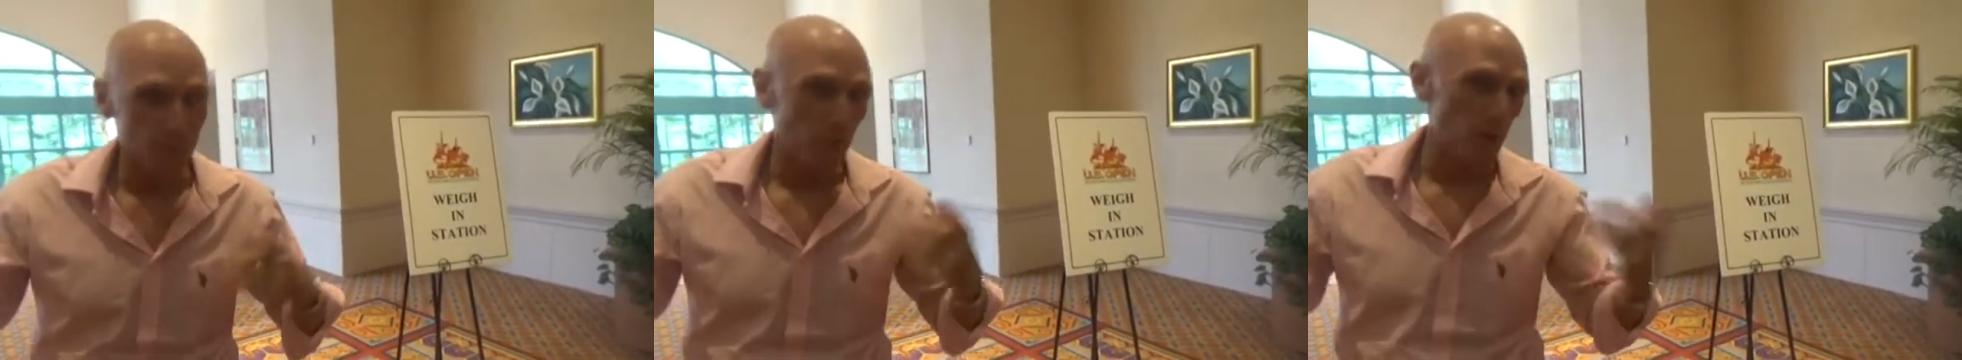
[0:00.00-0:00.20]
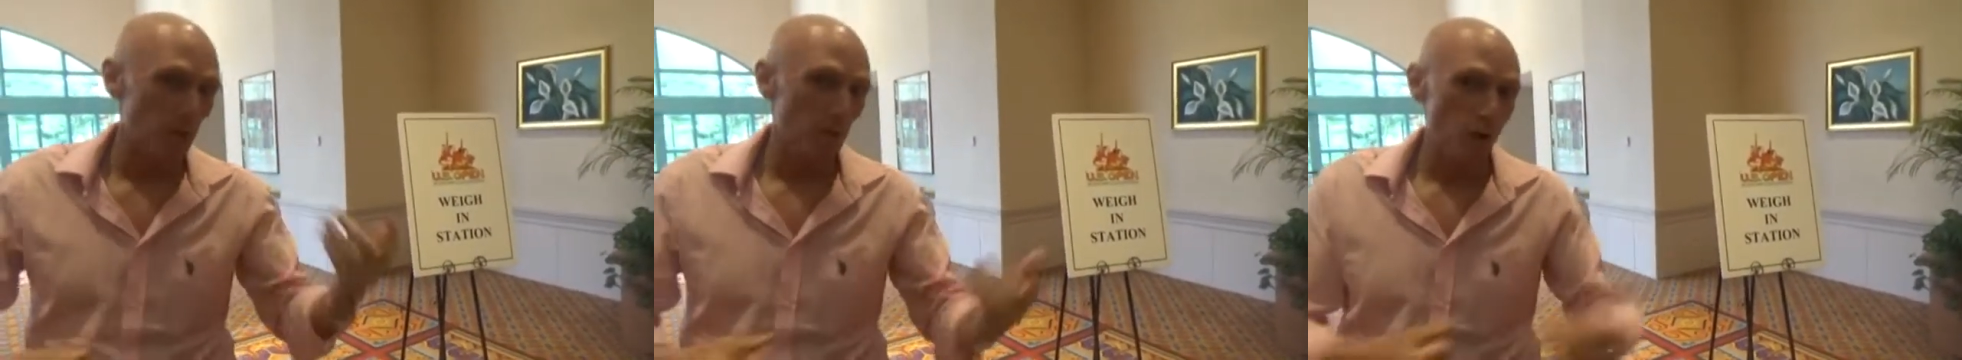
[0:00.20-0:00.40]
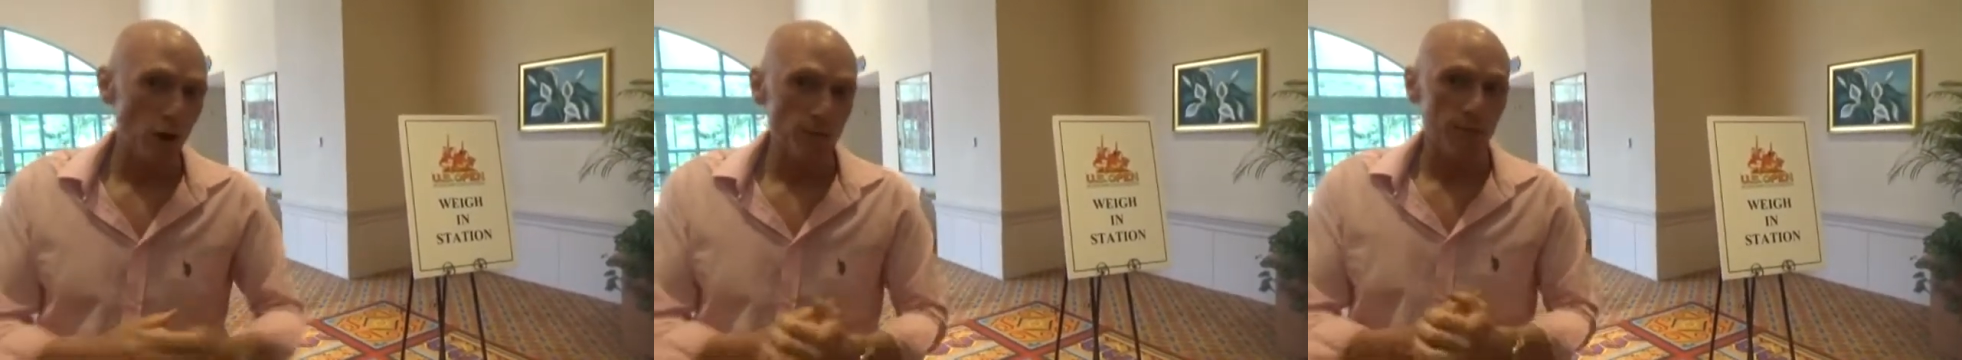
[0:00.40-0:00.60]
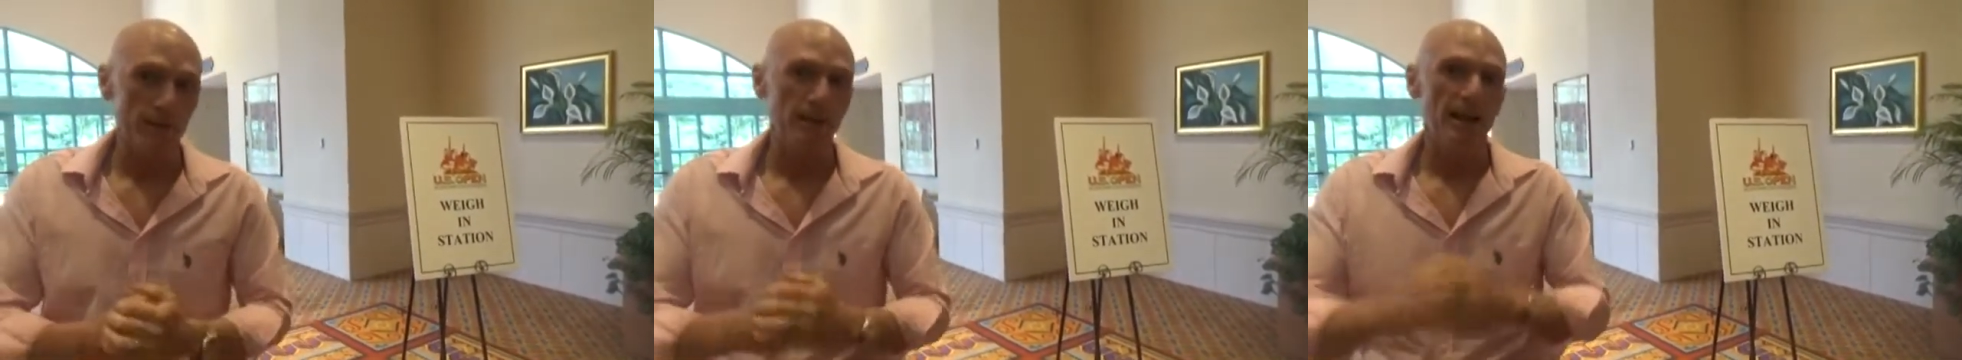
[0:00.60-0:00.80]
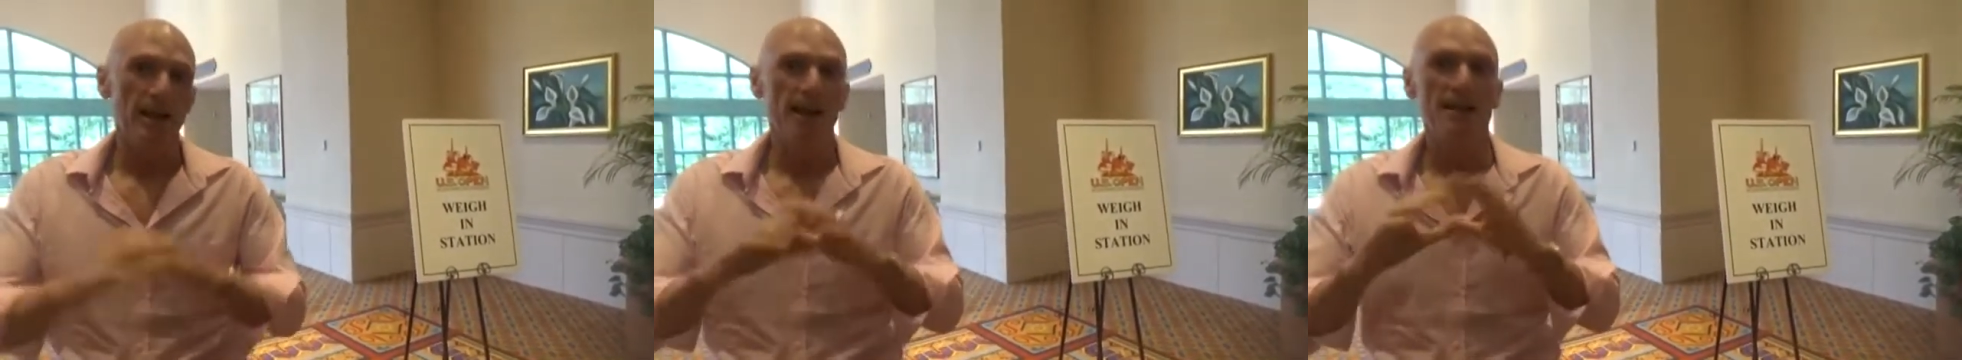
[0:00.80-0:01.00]
and my bourbon.
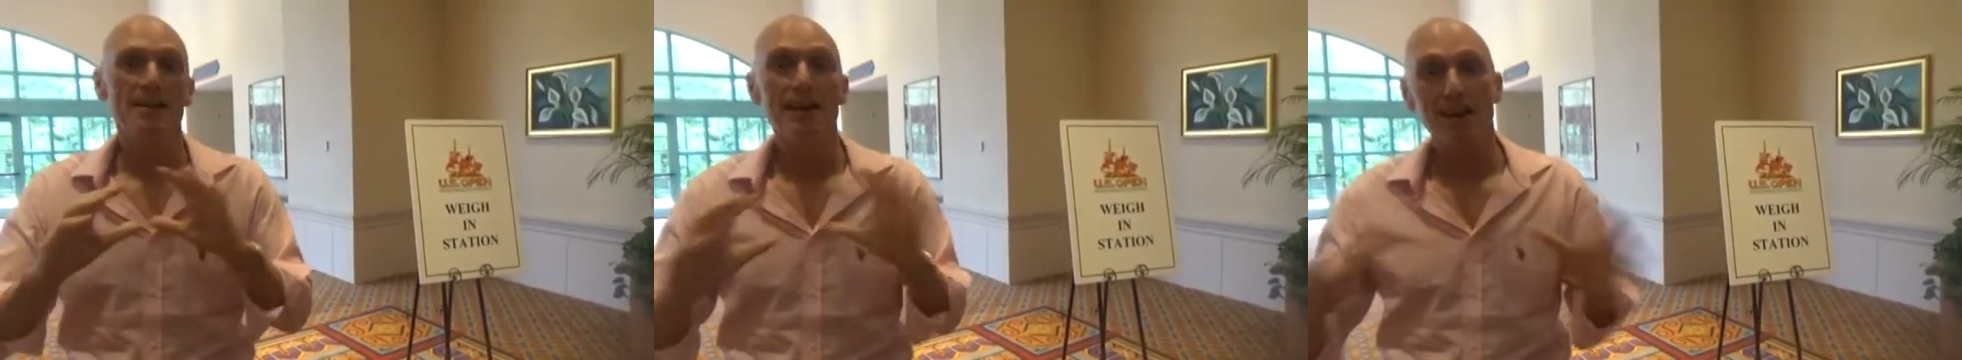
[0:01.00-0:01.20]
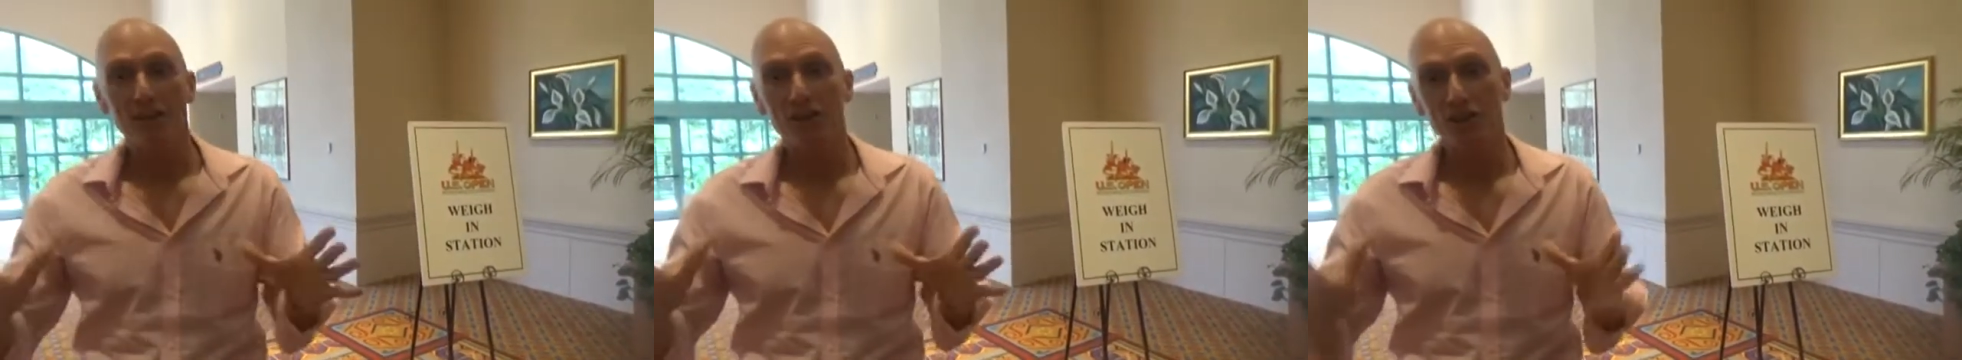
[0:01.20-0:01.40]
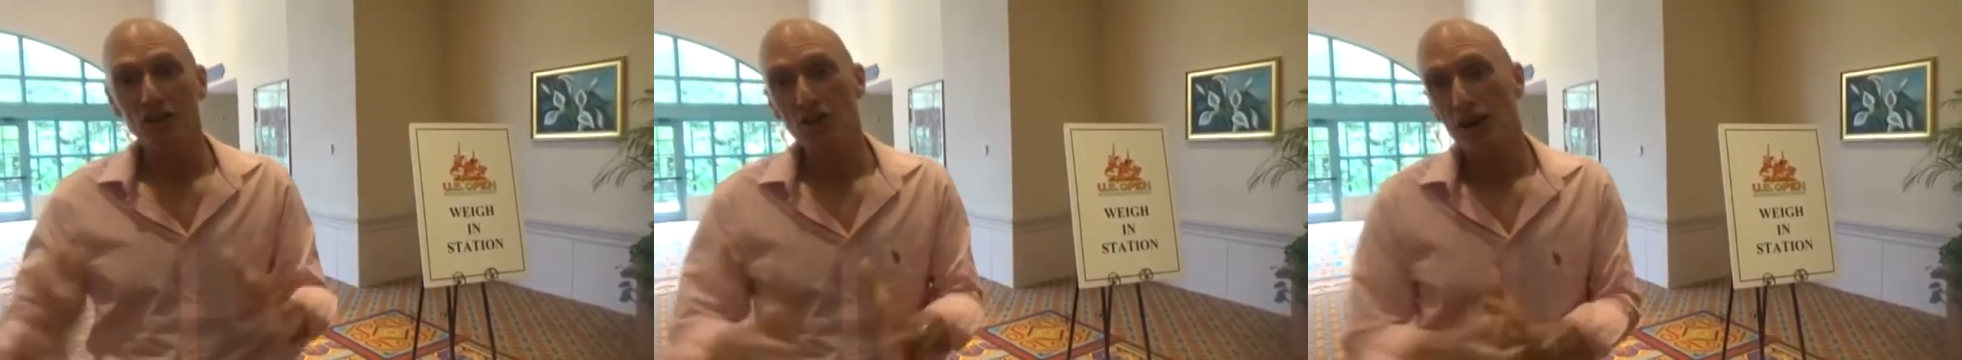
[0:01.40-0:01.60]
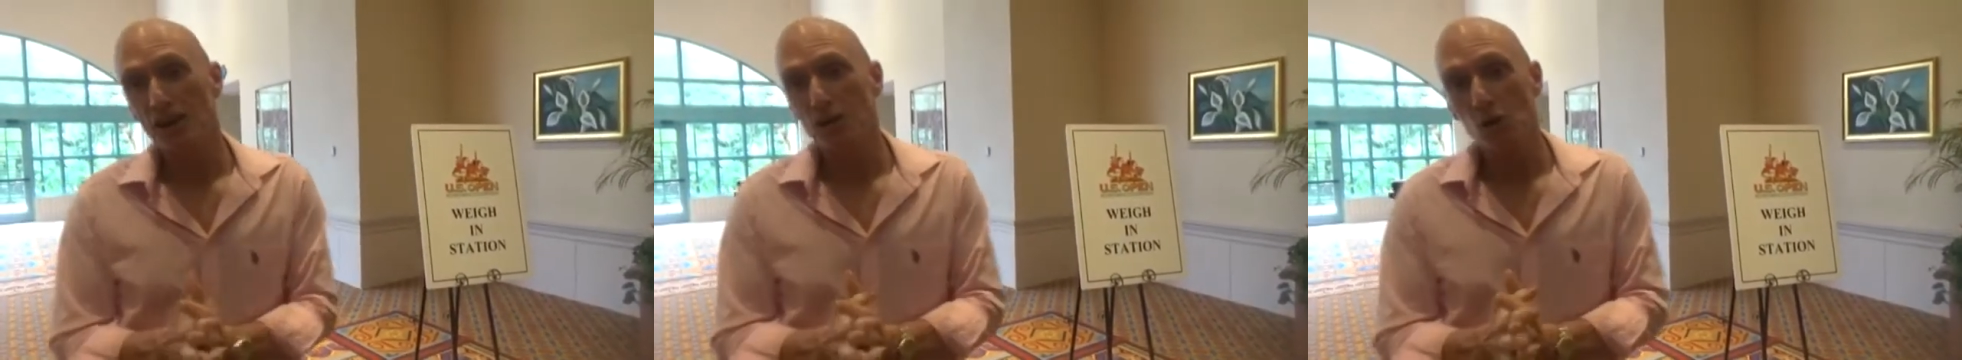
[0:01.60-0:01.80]
Nothing's changed.